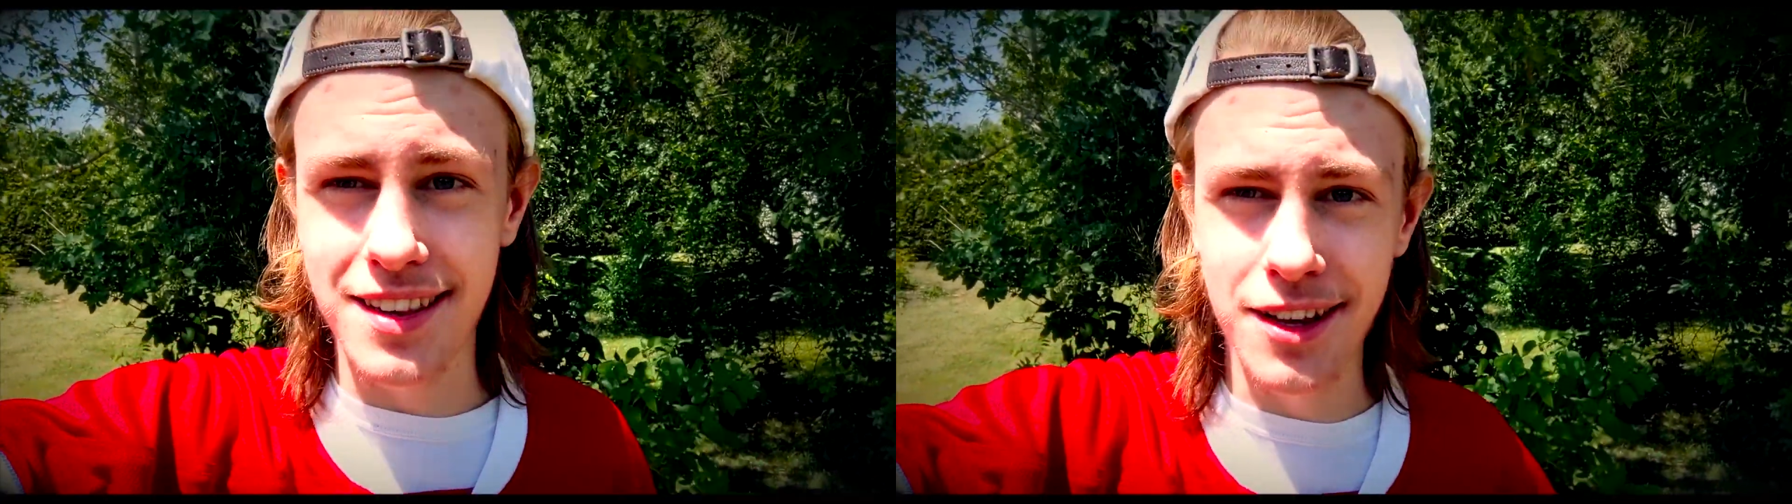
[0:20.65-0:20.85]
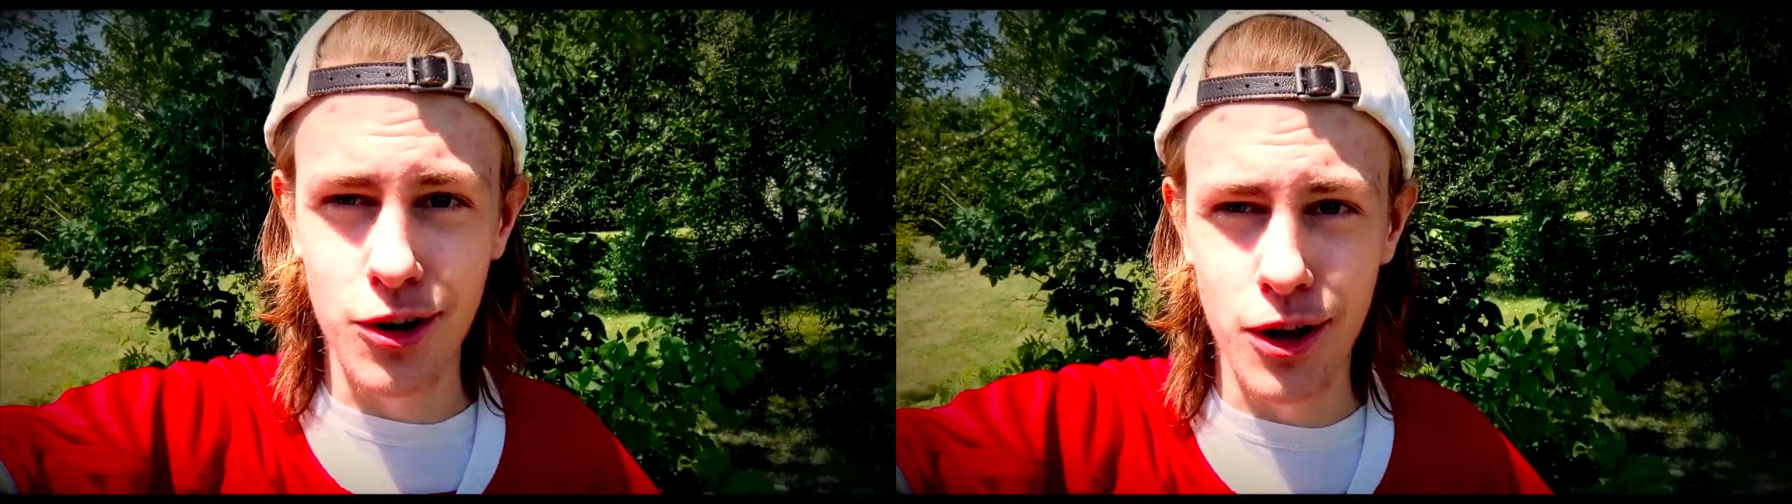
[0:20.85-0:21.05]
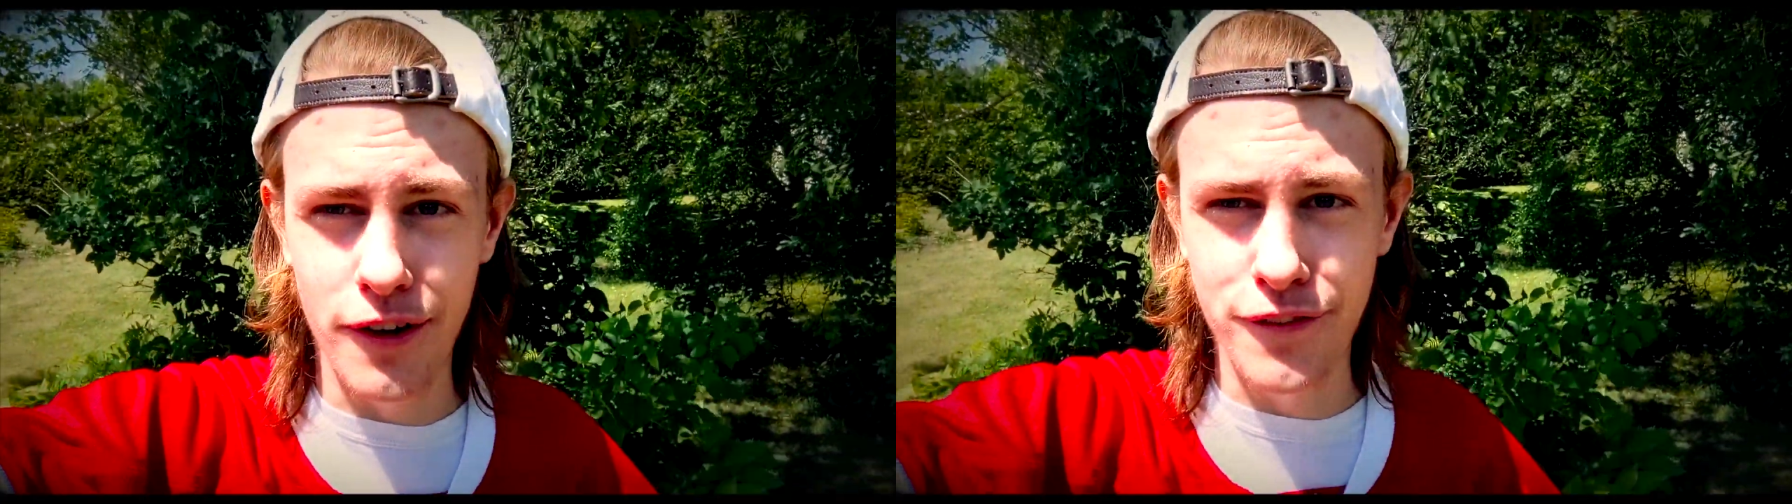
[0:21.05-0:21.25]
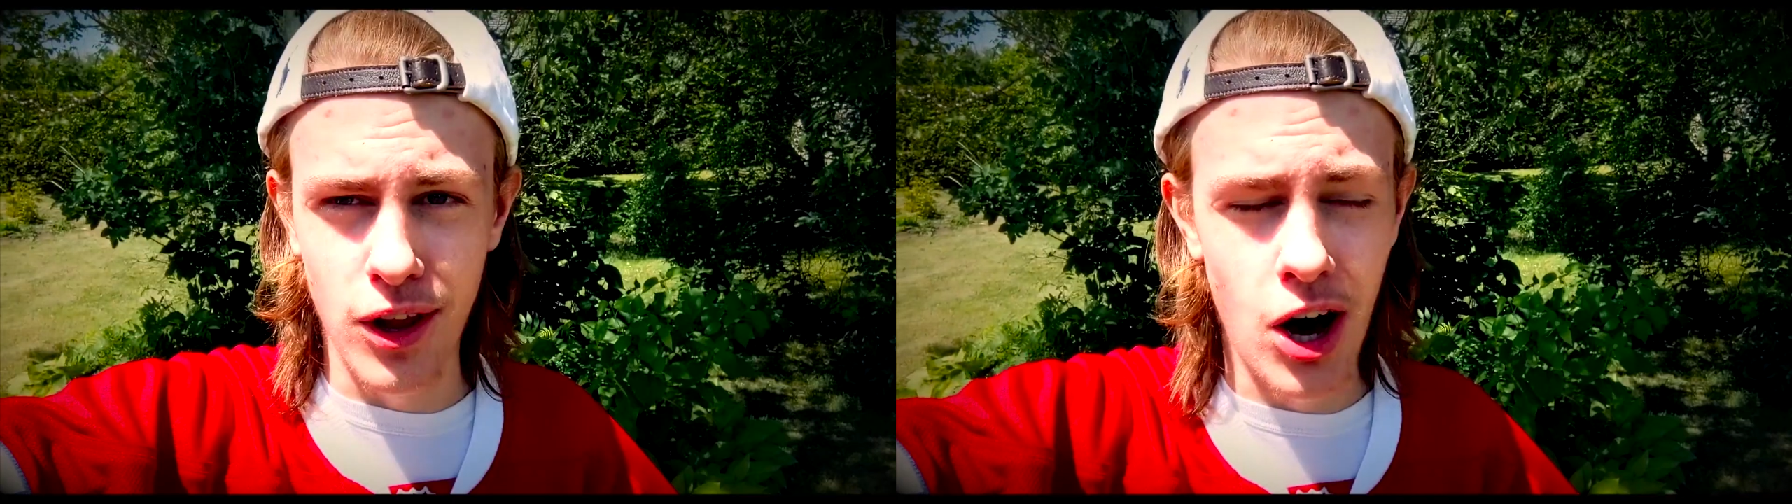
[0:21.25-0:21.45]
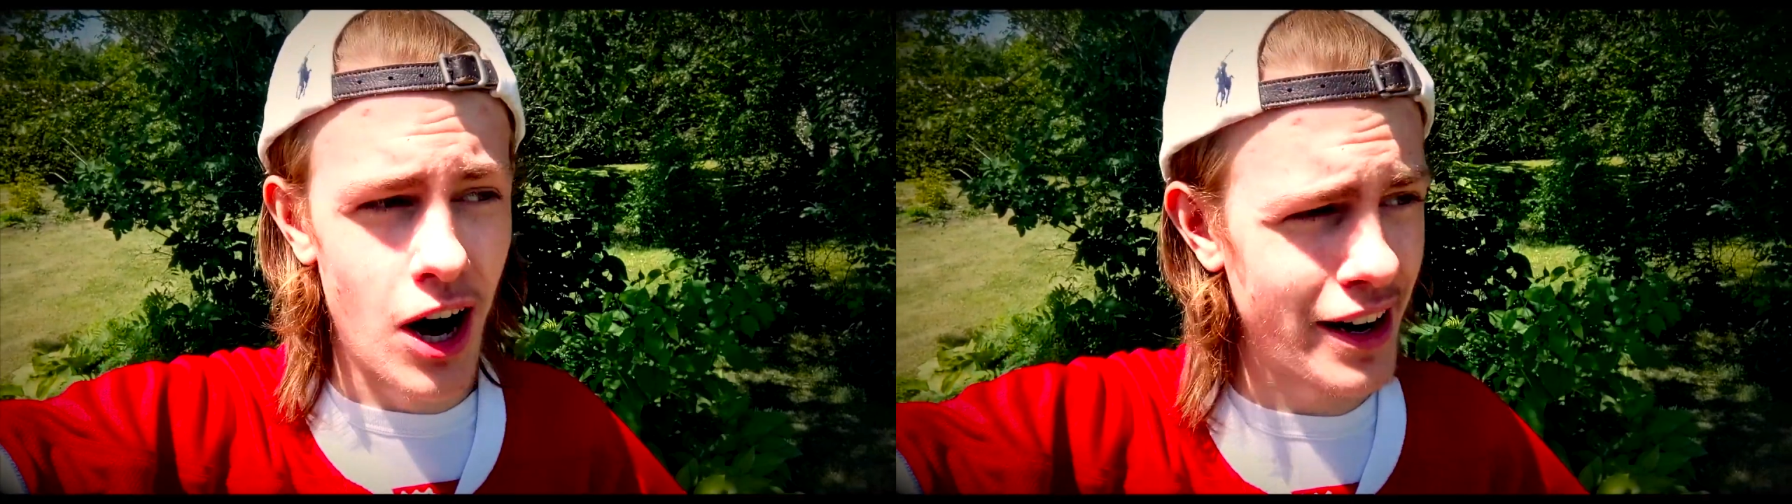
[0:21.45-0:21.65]
little
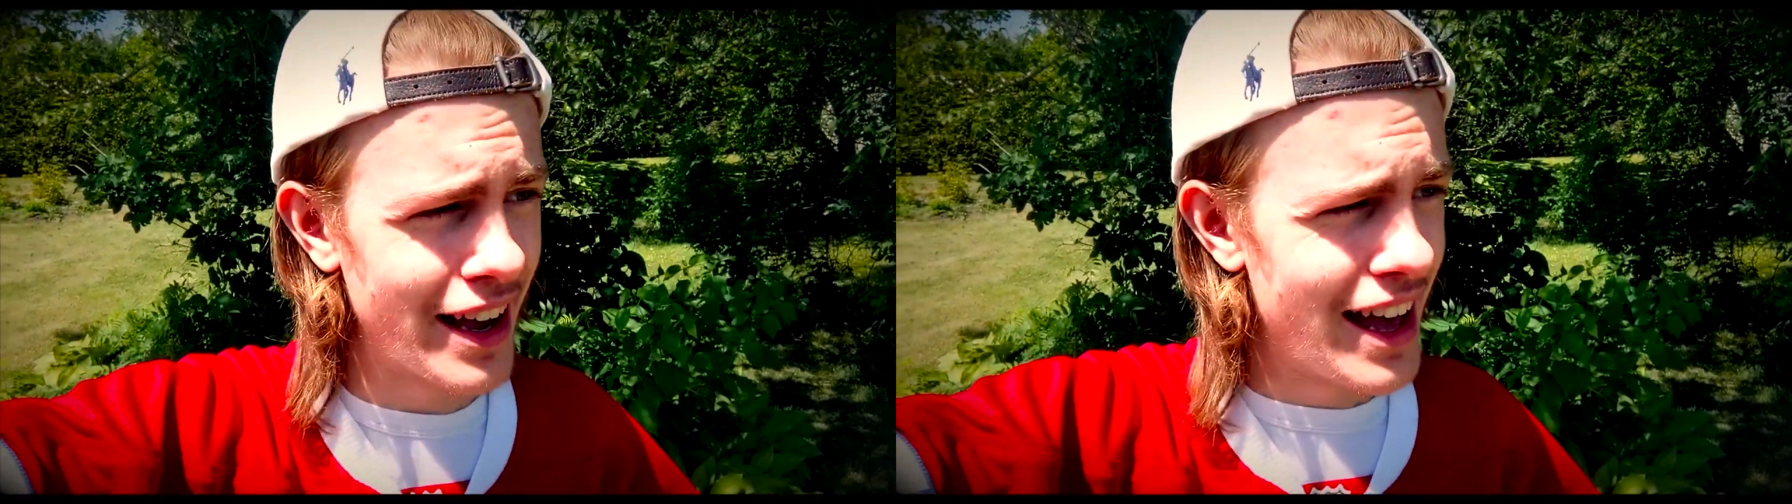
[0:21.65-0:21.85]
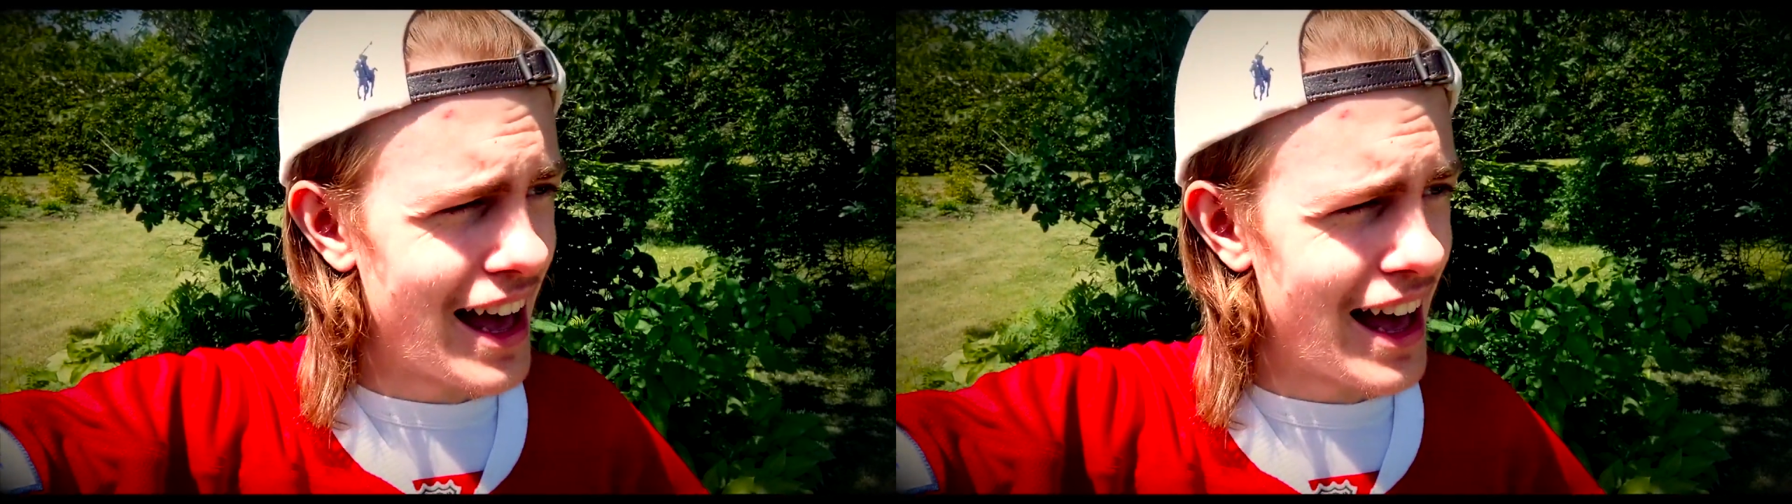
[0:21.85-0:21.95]
vlog